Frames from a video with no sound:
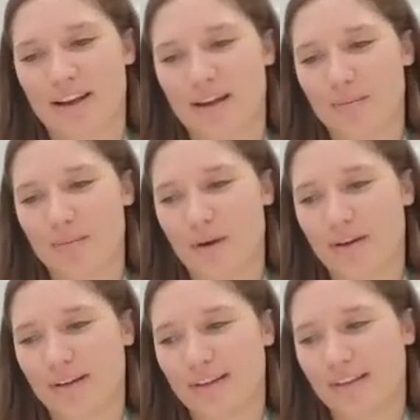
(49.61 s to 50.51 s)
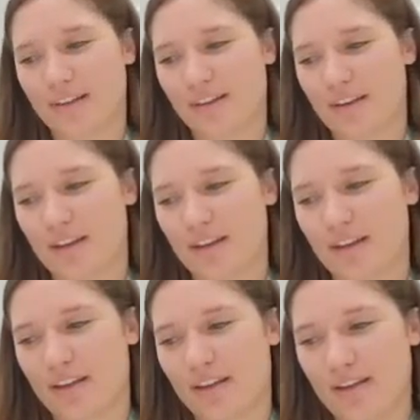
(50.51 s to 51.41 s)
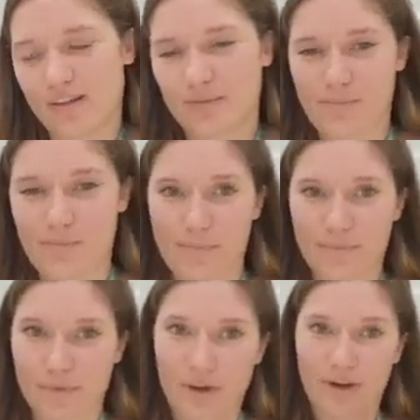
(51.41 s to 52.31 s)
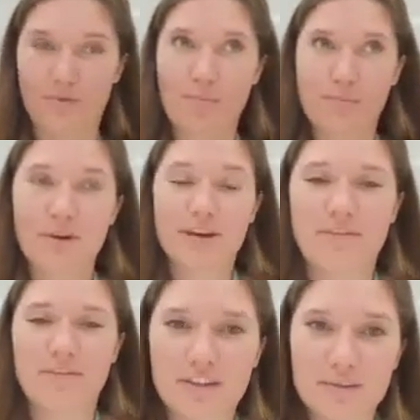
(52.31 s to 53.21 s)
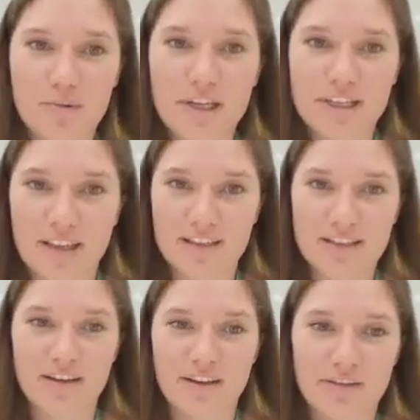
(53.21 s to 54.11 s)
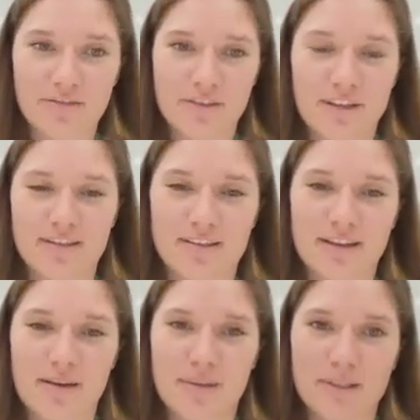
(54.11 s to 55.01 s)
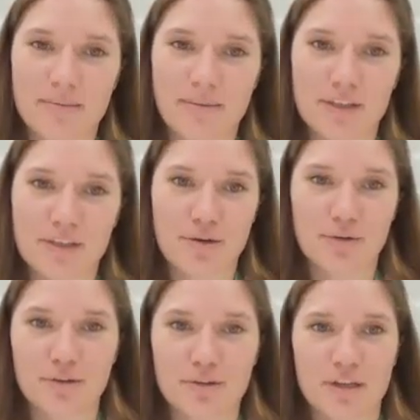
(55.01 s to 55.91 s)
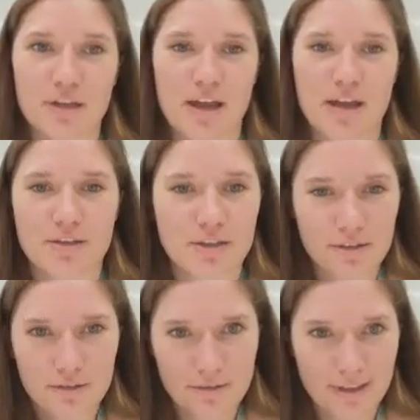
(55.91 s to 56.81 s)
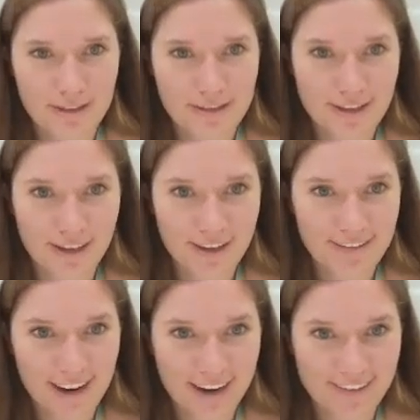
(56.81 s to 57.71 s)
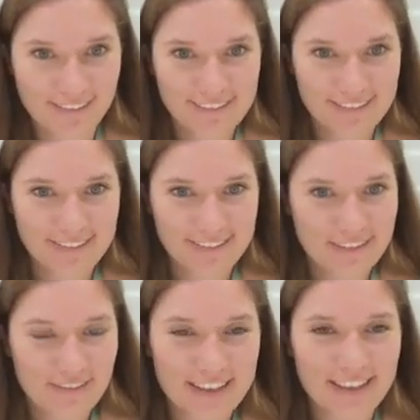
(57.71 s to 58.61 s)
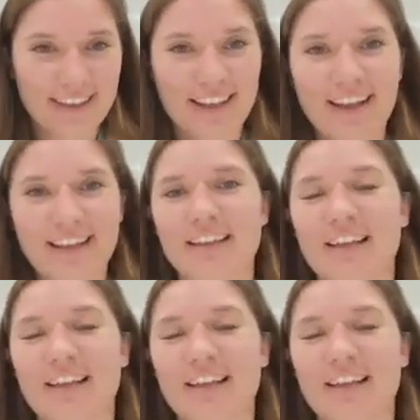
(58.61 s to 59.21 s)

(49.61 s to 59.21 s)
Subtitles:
I did the kind of predecessor of the Sustainability Manager course 2 years ago now, something like that.